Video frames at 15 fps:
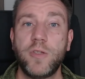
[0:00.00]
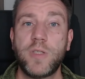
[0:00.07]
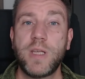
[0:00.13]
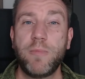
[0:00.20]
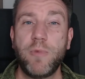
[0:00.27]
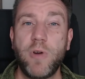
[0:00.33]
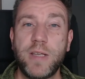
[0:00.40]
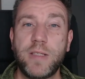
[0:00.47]
To
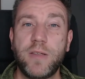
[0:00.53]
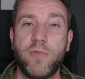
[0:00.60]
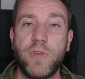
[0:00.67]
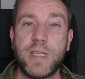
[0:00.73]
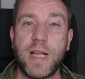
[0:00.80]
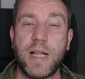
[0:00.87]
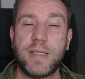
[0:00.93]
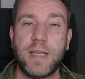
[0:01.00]
summarize the
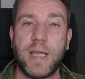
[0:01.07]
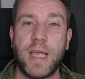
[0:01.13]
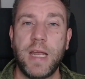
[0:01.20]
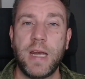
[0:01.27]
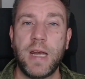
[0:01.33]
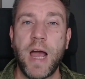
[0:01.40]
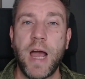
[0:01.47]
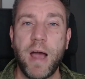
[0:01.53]
results
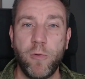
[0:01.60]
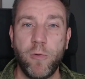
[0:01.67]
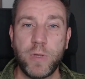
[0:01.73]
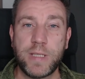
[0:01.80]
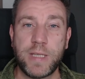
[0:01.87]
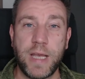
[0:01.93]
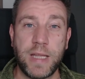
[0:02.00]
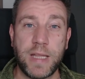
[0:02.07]
again, I
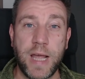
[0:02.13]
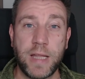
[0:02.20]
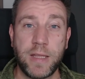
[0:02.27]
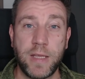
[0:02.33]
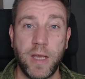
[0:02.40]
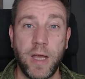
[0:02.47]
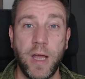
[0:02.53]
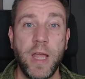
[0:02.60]
would say
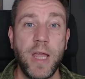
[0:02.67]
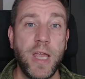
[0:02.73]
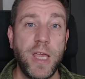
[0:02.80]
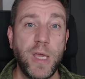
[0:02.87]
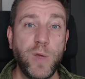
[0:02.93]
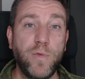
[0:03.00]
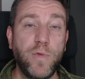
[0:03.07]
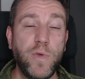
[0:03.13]
that uh,
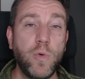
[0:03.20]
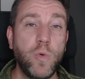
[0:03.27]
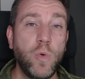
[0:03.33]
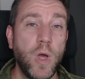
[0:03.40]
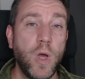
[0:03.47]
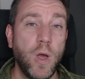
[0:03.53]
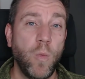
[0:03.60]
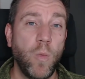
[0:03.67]
if
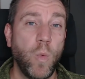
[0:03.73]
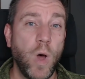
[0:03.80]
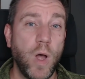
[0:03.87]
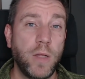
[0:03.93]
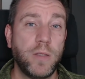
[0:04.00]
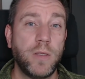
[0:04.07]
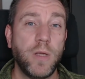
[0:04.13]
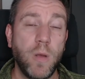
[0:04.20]
you
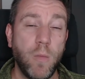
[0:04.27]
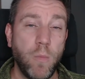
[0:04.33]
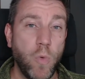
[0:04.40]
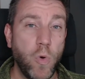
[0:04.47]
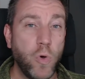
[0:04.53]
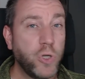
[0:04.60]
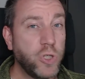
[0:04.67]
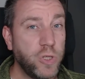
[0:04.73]
want
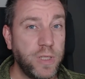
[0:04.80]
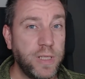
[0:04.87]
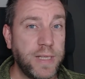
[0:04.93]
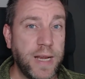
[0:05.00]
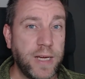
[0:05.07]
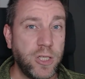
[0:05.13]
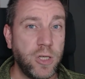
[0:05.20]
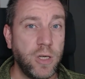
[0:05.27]
motion
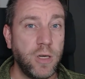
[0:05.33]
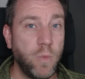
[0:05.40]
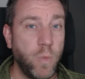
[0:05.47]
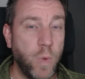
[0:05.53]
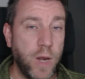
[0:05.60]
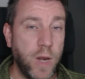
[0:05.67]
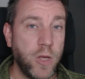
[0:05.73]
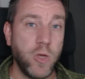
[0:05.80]

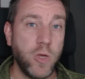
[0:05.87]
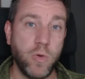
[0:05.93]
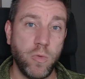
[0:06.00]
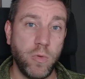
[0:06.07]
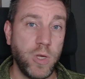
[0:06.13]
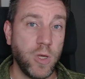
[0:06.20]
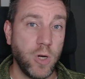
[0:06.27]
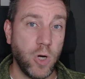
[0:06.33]
detection when you
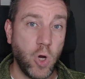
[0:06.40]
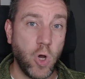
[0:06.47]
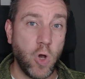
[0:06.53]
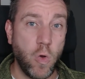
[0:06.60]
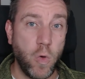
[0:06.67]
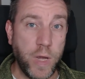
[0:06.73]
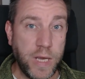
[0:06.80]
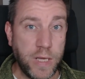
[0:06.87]

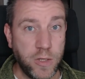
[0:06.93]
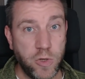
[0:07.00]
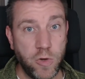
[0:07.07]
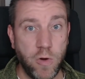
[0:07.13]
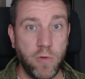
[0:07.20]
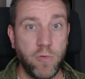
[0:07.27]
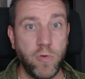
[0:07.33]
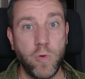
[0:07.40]
go
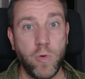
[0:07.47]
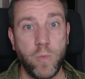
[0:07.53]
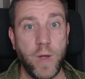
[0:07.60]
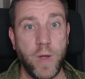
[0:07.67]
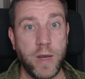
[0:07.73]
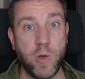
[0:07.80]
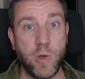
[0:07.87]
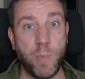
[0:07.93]
into a room
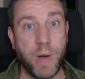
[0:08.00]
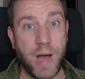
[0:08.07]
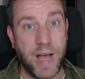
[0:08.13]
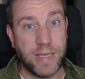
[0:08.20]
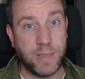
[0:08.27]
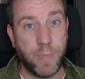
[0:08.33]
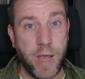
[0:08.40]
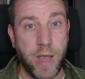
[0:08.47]
when you
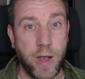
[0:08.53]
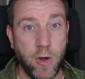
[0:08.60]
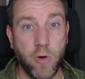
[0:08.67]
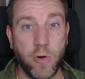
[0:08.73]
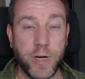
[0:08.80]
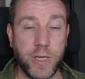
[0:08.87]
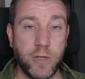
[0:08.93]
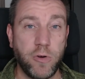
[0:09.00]
pass by a
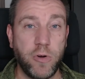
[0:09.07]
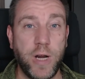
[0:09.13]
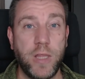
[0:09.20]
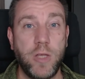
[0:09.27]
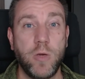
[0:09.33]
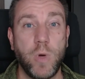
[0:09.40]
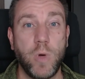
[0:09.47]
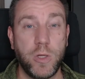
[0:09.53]
corridor
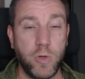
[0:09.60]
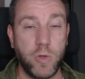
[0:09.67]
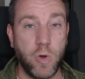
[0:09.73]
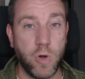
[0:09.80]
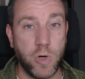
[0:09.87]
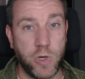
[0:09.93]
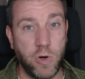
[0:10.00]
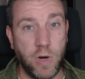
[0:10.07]
and you want to
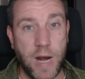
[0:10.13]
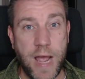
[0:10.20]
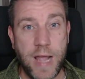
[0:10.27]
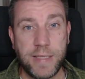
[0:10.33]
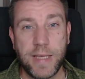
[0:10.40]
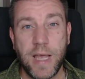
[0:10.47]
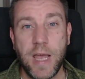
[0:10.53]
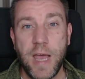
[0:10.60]
control
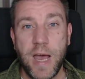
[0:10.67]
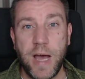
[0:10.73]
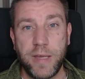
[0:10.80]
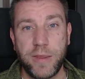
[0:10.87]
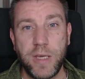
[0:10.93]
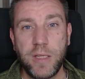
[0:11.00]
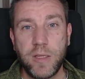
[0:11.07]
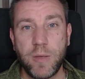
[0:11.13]
lights,
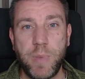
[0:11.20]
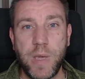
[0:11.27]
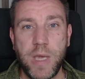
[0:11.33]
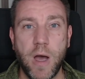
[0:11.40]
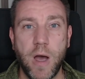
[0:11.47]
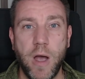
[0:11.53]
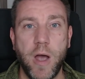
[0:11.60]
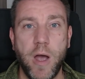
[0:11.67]
I think the
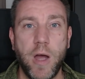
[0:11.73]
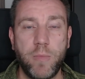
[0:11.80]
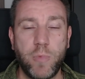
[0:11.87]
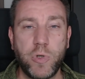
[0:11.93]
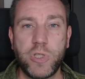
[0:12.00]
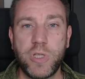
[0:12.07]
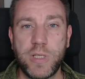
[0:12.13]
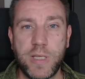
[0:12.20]
PIR
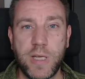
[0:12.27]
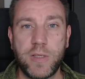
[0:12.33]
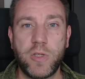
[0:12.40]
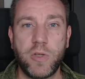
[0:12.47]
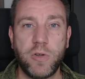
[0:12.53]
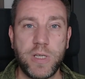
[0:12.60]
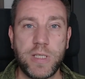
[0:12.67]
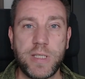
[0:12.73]
motion
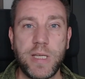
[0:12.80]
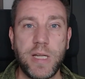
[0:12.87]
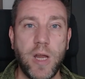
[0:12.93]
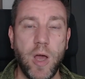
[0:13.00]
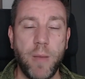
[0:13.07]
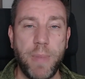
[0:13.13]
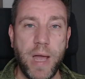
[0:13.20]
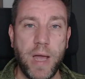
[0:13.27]
sensor is
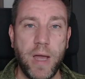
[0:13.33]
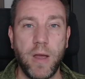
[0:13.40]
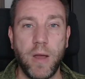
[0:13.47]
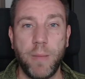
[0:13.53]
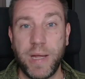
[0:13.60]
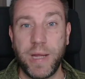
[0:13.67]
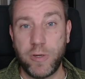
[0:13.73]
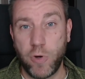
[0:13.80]
still a,
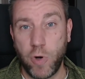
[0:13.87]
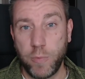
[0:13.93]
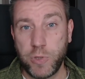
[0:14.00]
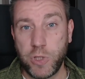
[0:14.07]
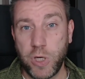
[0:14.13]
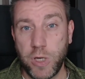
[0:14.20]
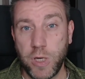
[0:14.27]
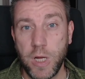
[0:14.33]
a better
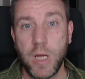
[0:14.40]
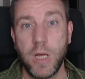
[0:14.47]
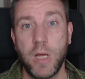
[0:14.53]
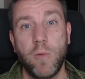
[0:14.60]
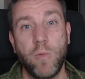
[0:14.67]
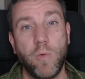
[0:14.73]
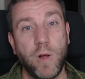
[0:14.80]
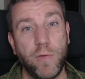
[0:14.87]
option.
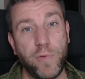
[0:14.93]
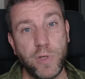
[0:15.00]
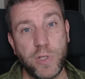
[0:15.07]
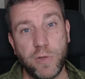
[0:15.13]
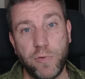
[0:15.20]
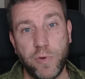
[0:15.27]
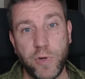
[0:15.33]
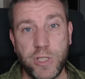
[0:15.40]
Well,
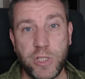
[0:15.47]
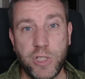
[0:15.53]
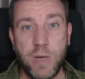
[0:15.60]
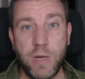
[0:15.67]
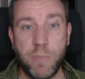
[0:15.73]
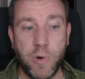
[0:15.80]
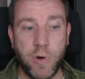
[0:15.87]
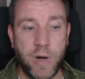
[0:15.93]
first of all, it's
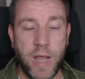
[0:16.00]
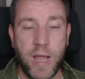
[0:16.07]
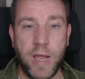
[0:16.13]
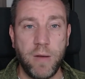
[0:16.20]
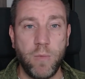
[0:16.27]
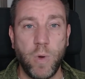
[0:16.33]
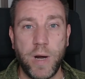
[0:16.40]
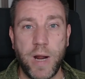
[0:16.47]
cheaper,
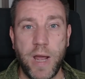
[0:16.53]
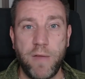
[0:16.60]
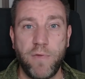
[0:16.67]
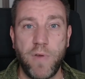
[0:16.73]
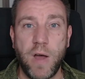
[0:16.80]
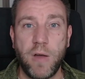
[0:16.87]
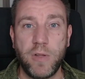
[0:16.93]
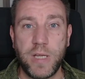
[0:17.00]
and what I
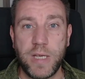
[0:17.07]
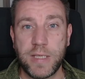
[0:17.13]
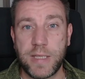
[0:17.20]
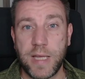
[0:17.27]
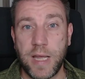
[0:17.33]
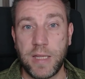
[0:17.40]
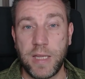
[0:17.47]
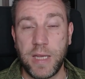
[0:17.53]
found
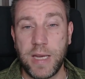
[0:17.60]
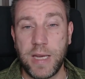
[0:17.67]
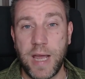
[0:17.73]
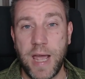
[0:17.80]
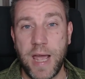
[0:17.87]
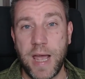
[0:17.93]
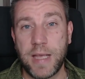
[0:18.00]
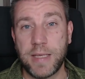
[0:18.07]
is that it
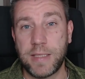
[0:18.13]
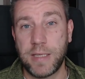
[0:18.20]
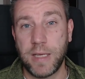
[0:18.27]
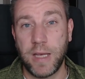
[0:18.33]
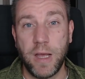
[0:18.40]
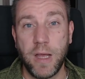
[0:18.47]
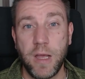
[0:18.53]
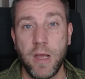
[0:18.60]
has
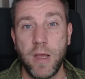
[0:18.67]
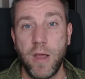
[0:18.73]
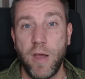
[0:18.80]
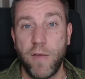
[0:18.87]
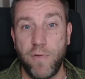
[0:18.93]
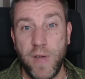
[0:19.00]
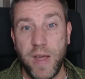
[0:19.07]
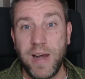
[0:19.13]
uh,
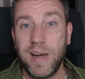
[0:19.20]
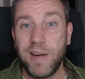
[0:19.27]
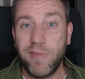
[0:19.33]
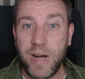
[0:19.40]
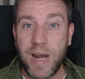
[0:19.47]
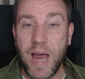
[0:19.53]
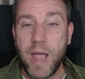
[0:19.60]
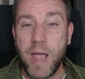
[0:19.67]
a fairly
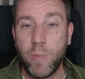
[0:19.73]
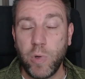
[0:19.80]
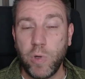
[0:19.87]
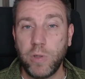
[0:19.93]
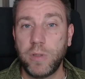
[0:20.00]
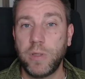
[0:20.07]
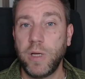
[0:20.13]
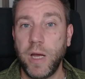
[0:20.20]

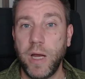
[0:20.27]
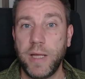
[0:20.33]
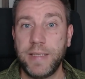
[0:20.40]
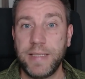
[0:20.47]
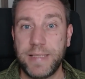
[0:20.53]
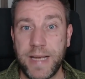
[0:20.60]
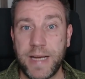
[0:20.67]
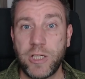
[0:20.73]
reliable uh,
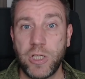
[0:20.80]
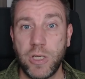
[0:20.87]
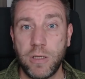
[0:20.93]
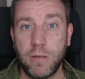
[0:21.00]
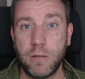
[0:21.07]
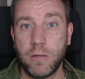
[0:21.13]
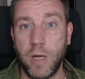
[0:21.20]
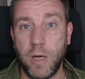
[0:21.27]

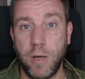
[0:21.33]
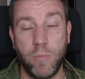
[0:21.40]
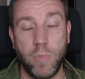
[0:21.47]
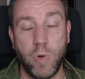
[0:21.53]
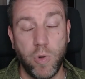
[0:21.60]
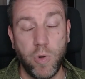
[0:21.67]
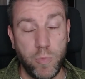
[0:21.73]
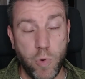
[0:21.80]
detection
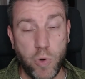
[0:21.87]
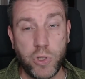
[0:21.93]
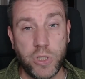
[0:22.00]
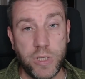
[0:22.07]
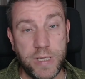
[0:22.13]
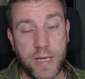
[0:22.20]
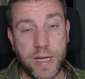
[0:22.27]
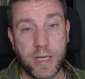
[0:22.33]
um, or
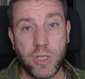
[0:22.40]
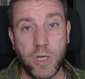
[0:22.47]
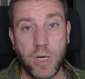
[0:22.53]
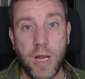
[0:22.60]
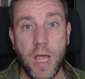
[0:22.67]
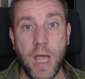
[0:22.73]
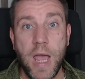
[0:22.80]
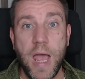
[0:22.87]
motion
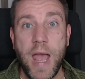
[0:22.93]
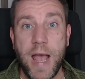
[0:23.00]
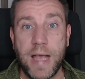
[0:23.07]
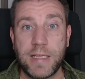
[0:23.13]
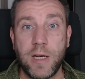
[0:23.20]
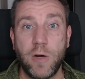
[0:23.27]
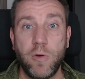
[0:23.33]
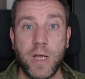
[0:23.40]
detection,
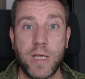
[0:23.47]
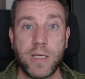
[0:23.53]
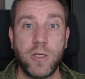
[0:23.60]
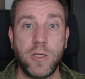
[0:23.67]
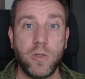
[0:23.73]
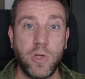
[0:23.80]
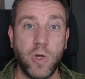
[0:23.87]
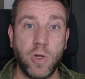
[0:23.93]
as long
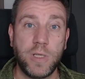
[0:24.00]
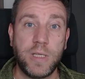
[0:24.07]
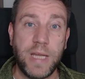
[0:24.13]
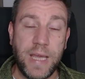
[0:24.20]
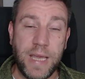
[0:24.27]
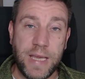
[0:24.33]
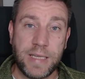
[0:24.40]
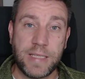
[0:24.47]
as you don't
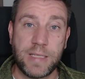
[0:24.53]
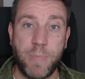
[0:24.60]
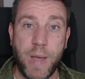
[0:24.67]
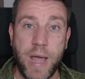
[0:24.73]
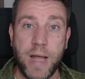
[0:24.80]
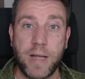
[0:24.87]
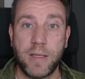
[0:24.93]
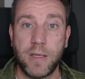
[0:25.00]

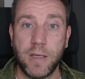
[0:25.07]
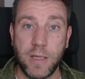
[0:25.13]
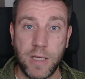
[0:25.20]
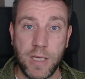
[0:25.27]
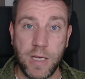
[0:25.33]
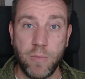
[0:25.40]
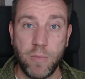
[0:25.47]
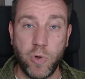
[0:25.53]
expect
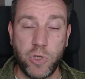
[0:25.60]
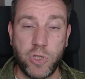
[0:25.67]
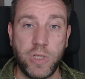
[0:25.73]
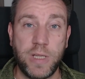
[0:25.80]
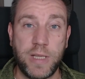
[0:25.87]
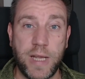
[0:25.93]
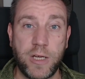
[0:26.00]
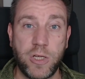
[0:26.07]
the
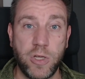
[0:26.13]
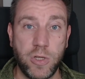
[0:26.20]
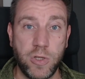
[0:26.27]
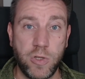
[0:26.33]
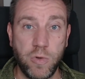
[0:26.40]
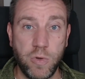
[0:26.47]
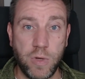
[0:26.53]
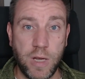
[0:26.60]
motion
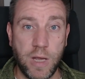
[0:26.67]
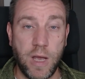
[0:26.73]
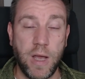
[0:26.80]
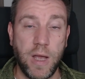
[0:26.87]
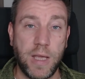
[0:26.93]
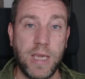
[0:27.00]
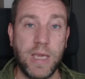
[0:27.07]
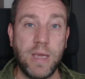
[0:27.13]
detection to
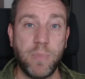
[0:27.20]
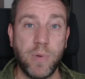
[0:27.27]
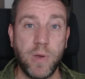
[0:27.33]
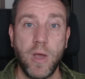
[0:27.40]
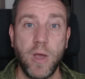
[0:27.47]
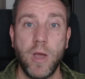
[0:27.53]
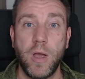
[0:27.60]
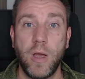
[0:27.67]
uh, keep
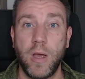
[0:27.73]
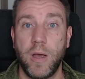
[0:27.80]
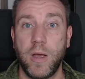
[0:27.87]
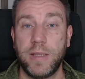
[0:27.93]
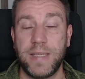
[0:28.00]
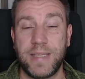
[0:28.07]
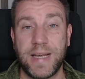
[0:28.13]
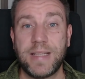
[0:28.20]

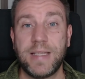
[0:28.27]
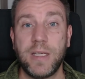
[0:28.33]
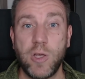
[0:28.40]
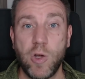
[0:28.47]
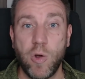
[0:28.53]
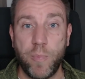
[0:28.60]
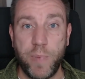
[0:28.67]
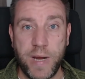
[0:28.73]
uh, detecting
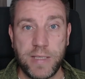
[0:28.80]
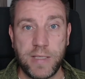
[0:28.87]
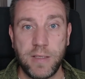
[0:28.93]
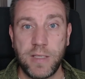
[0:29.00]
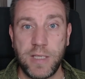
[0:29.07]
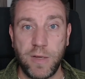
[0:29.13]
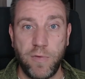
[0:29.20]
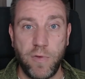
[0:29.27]
your
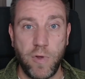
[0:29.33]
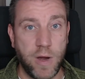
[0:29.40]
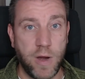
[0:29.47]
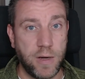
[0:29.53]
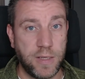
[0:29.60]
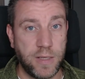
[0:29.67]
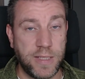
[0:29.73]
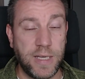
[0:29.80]
presence. If you
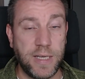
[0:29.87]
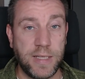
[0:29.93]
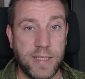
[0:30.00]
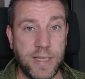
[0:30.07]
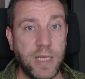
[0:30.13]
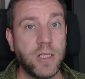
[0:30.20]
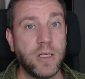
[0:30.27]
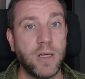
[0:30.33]
are sitting
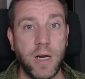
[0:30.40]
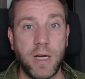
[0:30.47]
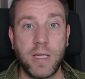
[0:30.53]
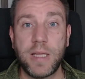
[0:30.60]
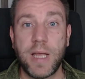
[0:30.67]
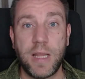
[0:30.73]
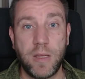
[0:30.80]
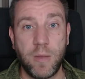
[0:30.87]

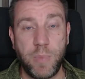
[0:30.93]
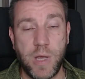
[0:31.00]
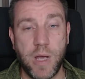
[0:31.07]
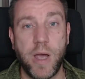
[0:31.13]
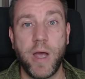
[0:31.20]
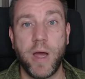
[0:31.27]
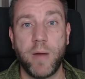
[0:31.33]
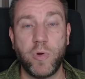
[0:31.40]
stationary, then the
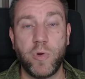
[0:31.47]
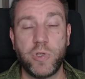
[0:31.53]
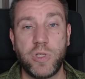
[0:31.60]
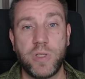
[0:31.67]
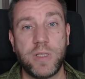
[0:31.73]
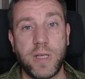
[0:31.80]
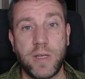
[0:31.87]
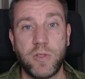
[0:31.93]
PIR
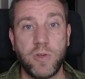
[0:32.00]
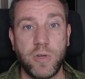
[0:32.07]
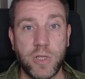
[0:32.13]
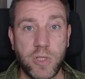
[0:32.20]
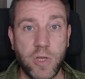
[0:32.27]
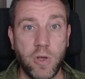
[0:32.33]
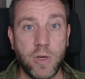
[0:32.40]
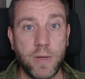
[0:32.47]
motion sensor
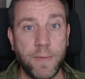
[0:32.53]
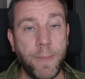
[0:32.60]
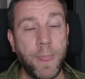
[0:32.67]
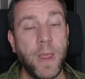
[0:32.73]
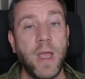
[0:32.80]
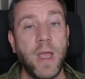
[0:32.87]
is good.